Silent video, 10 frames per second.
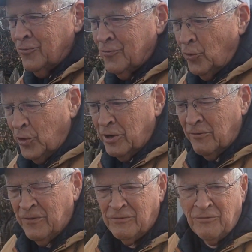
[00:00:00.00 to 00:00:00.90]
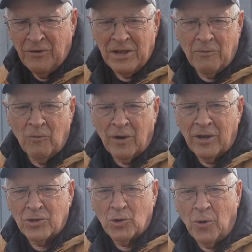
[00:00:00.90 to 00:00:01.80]
40 to 50 feet. We're
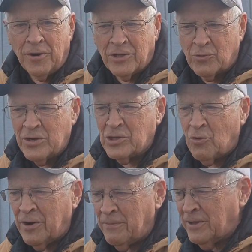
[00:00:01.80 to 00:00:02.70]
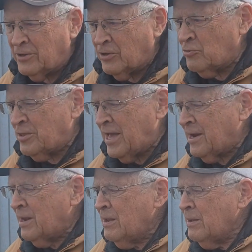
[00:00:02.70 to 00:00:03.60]
going to shorten its reach quite a bit to do
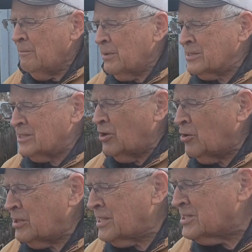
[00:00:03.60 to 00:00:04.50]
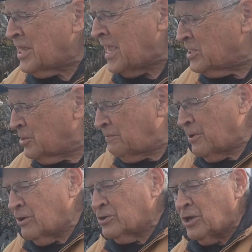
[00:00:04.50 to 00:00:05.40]
that. But as I look at these canes up
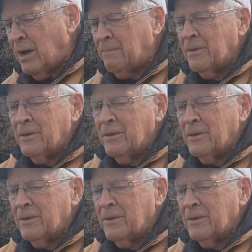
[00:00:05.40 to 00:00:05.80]
here on top,